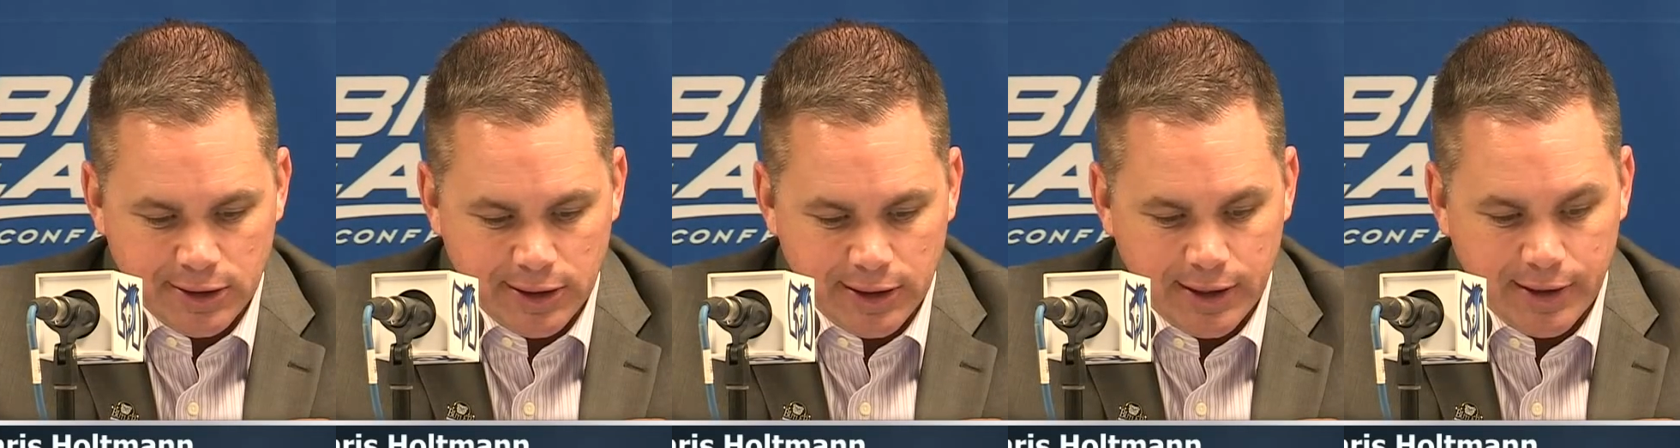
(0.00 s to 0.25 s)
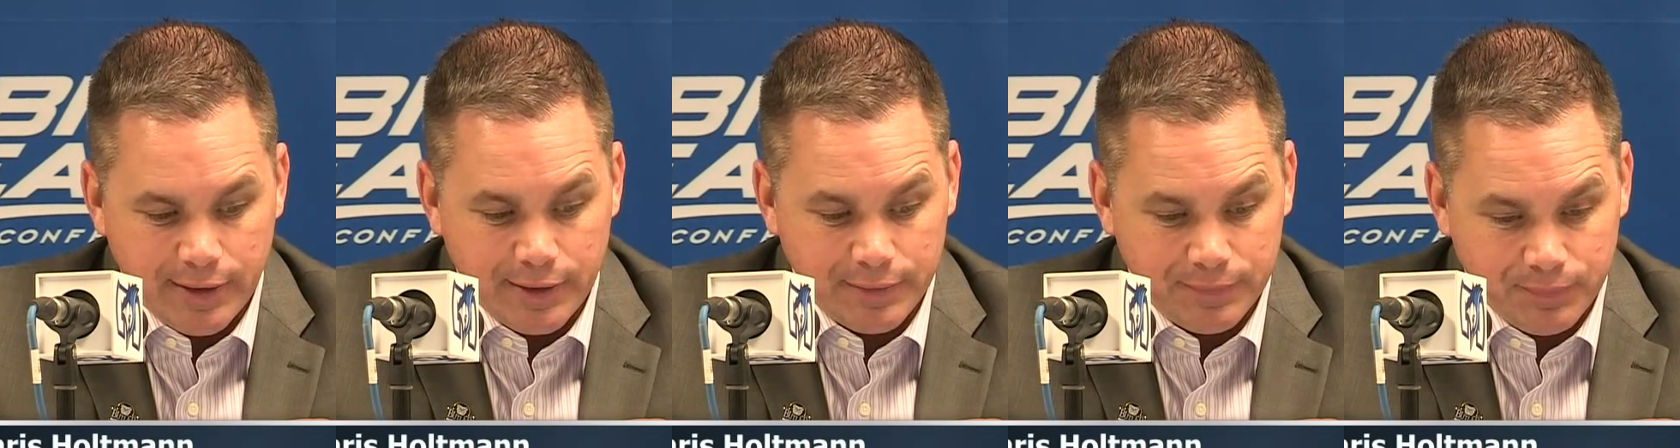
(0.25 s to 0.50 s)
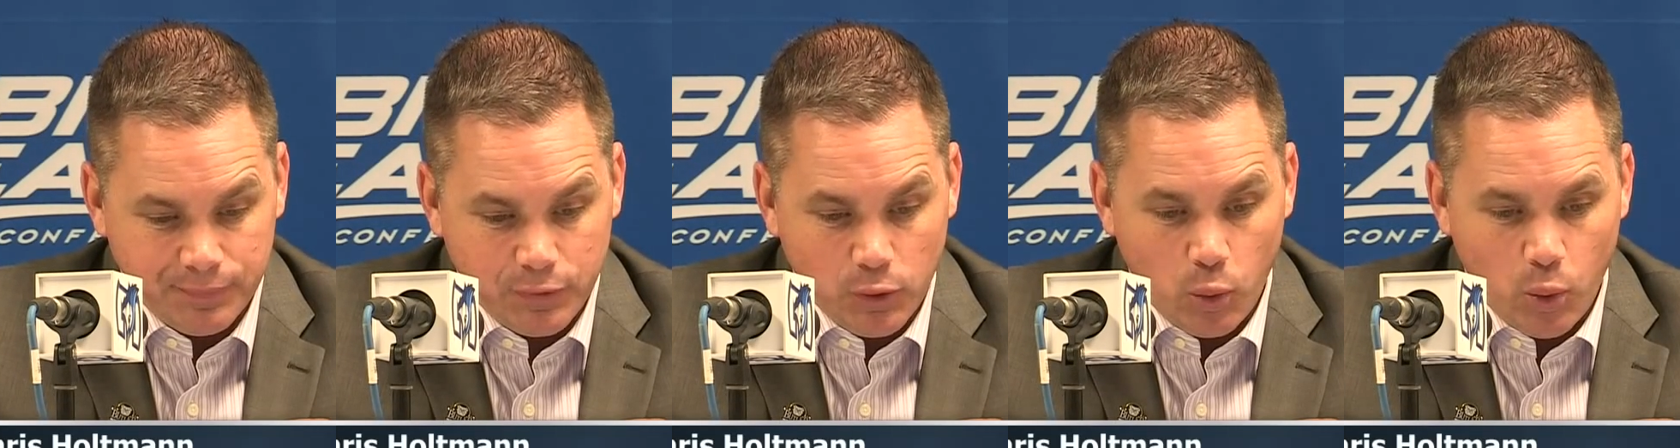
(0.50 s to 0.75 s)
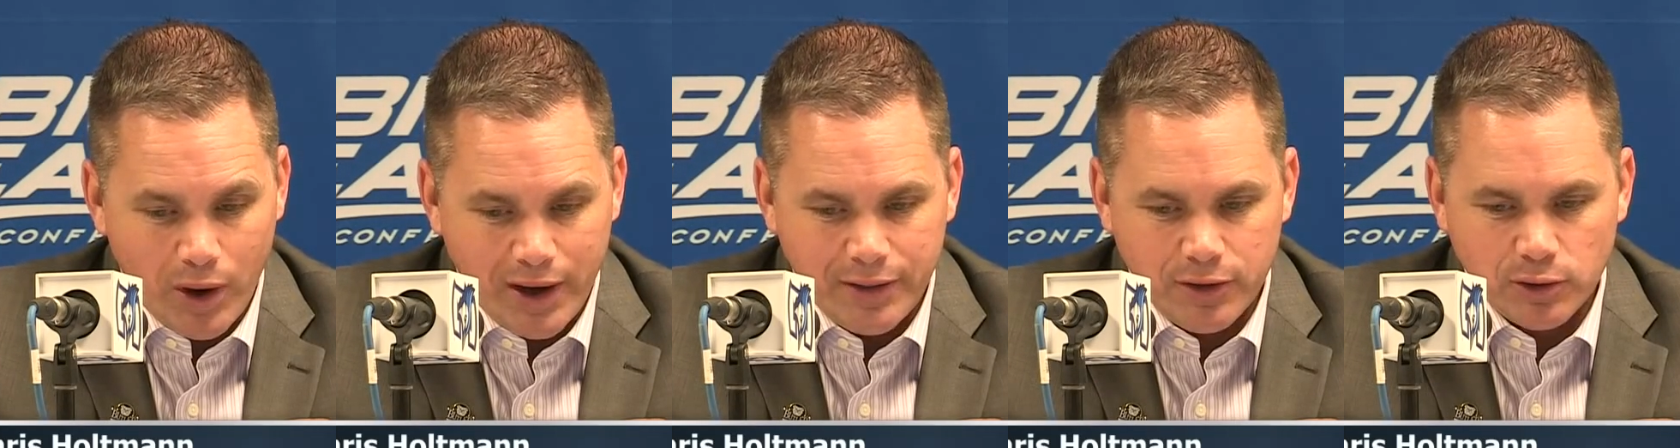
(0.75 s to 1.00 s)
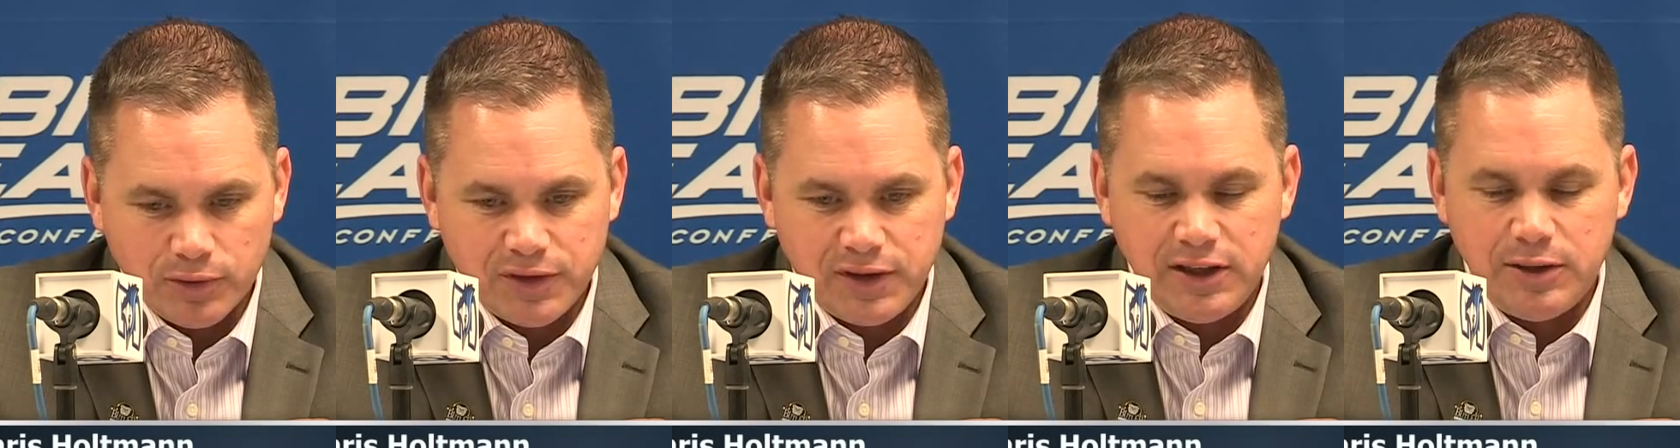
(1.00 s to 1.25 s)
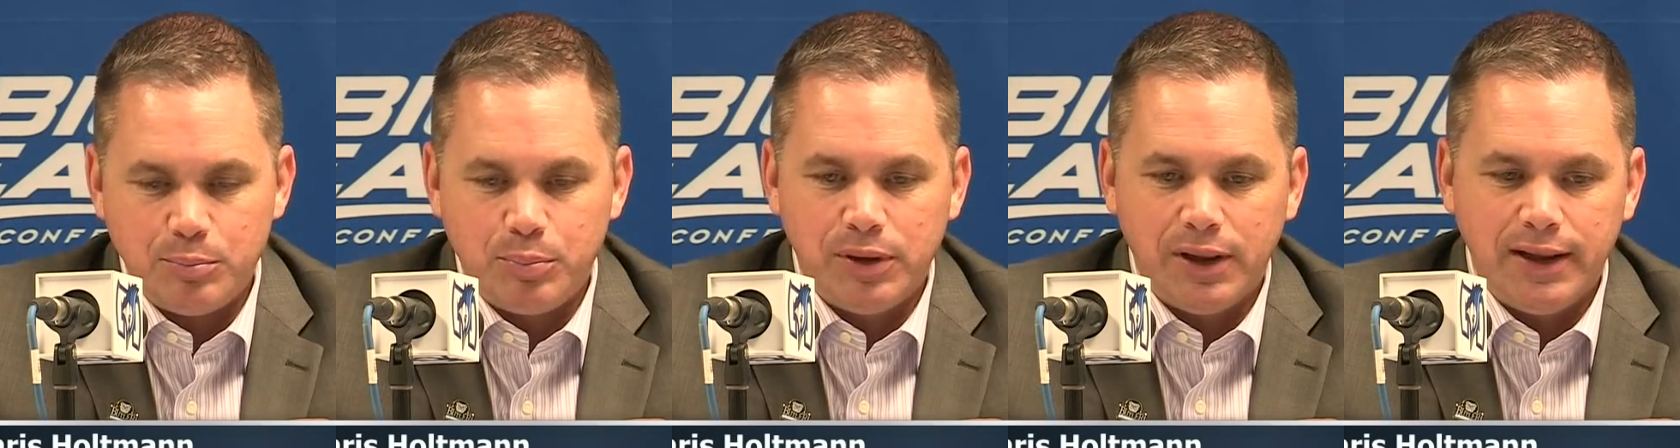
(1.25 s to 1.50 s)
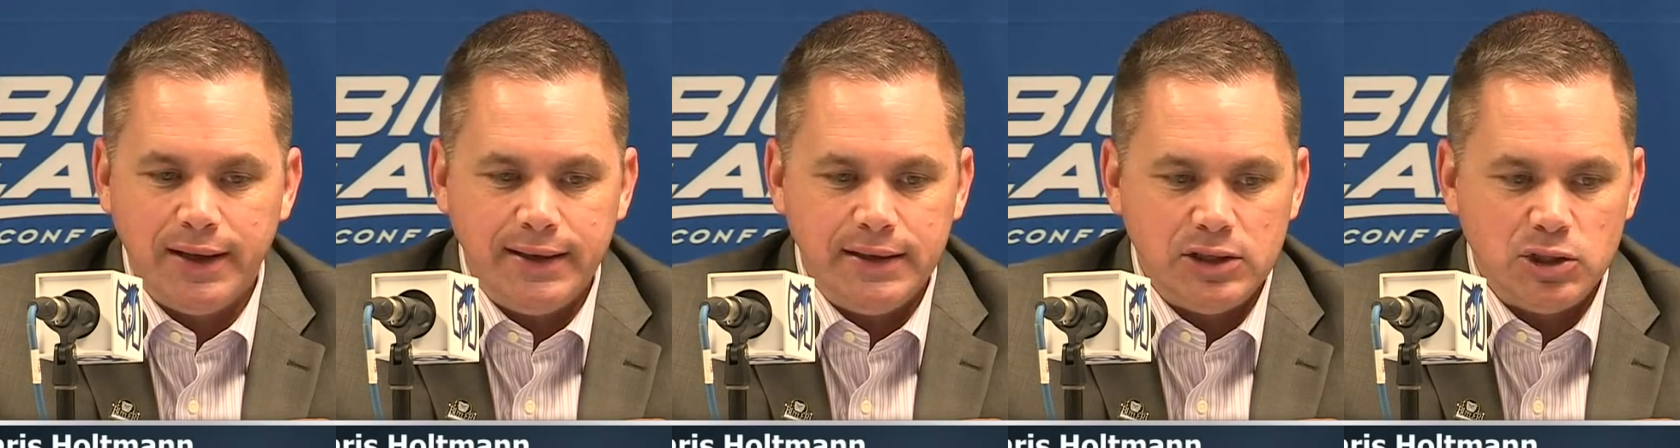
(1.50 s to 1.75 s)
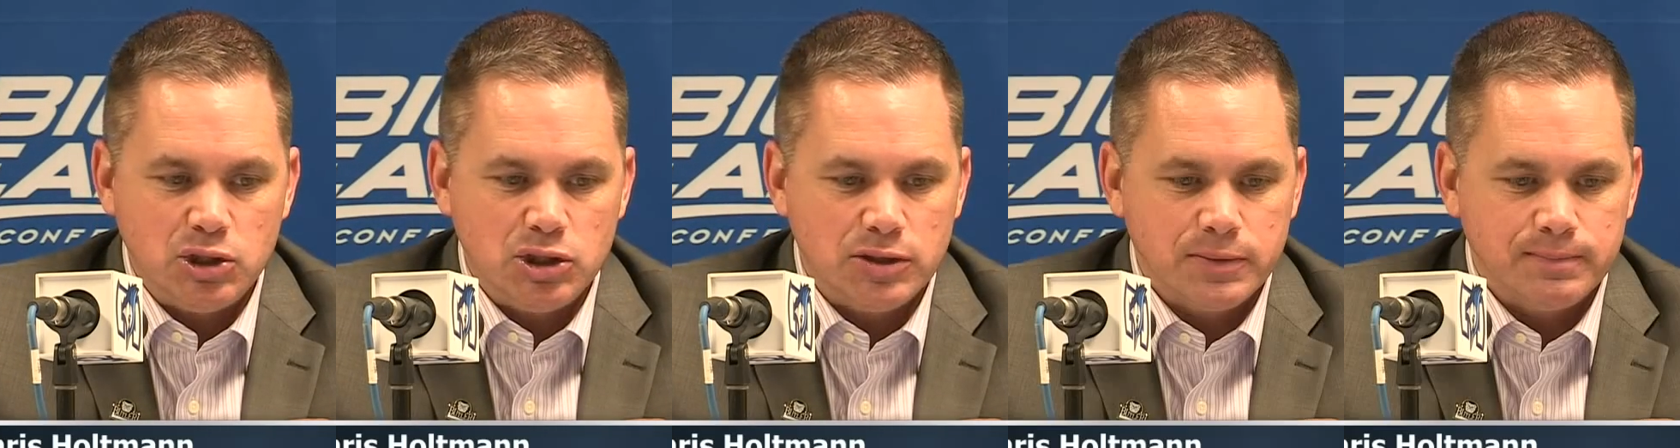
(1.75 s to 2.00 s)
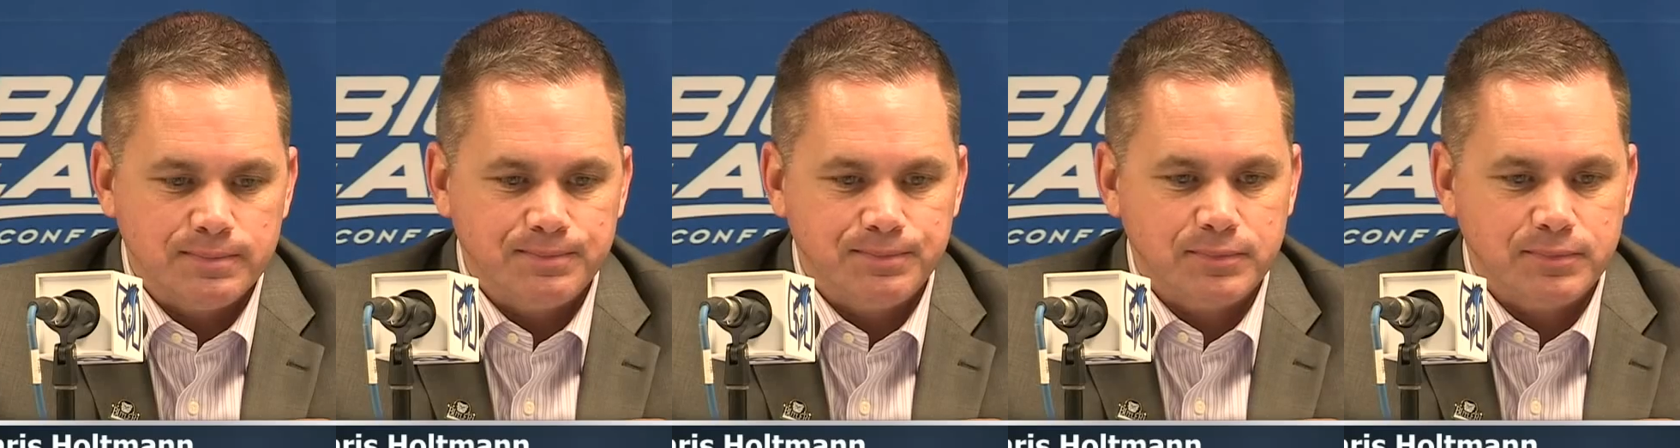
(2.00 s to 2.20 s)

uh, the way their team plays.